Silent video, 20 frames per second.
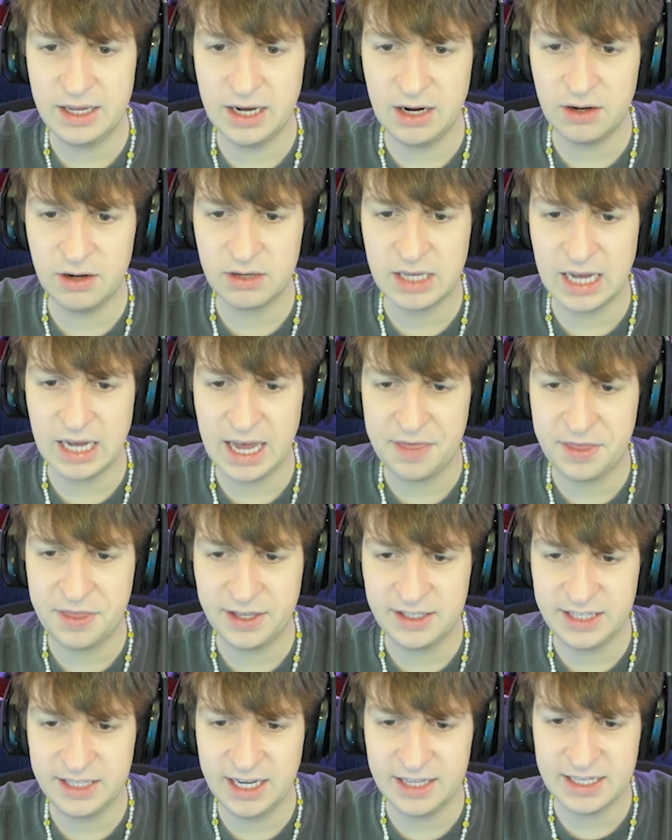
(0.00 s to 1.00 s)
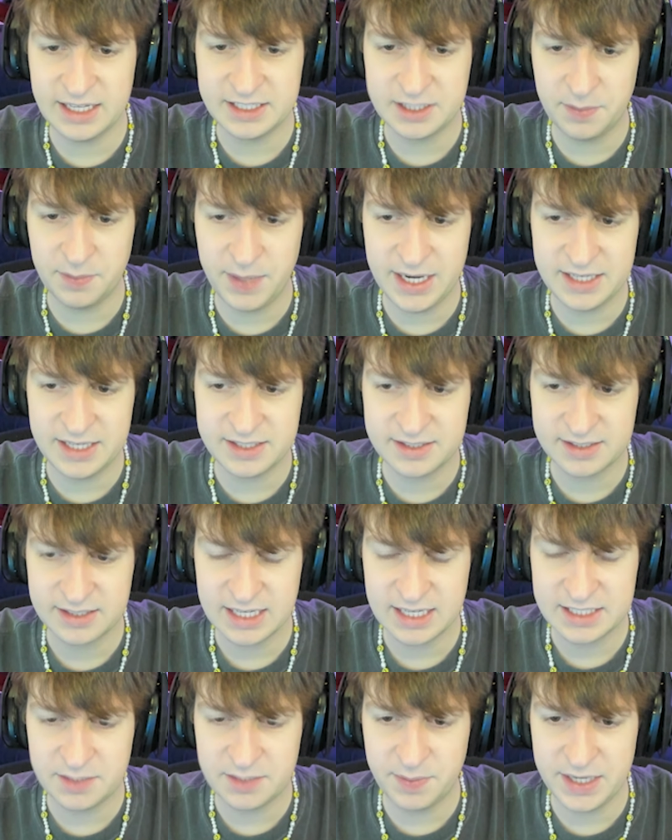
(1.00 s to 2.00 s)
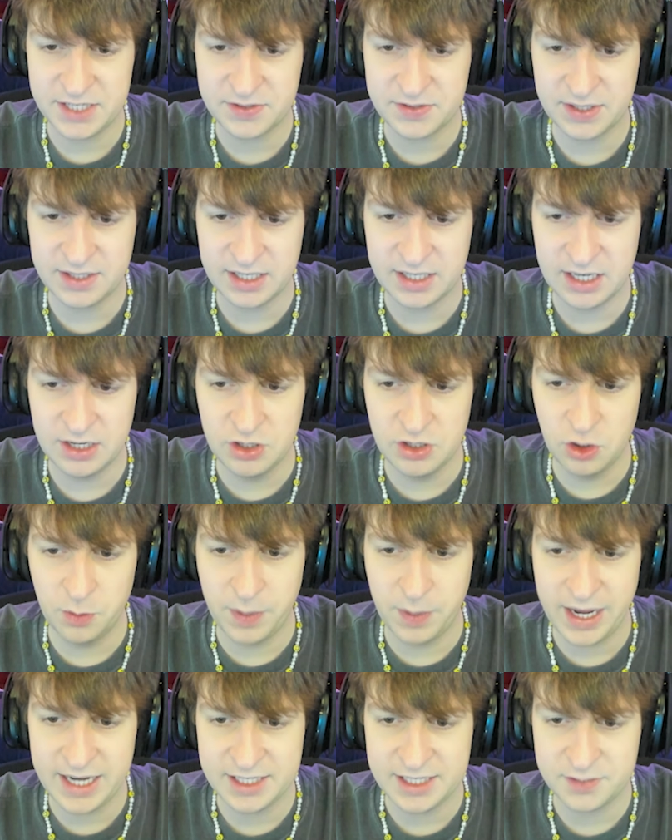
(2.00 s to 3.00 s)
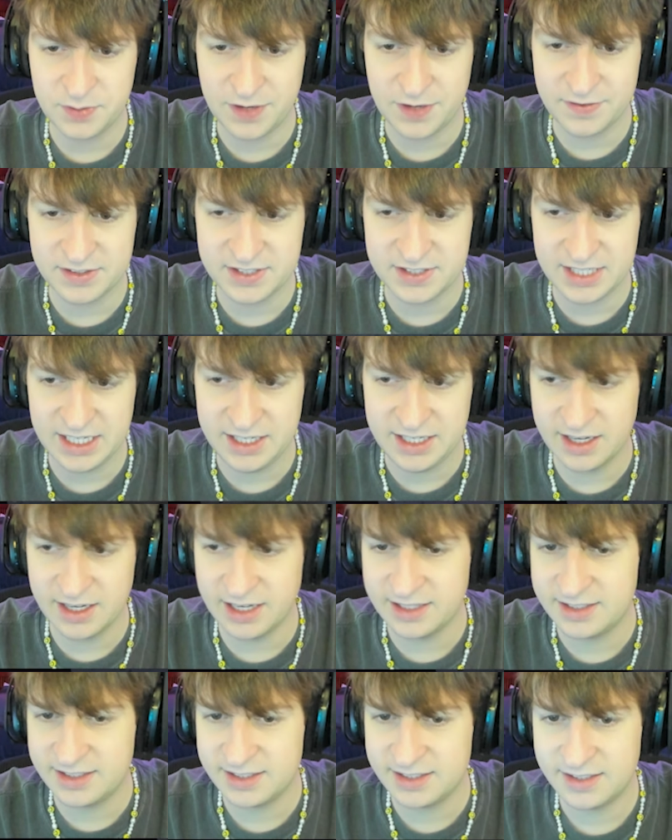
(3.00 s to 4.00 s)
Oh, okay. I think, yeah, that's the base. That's the base right there. A new base we haven't seen yet.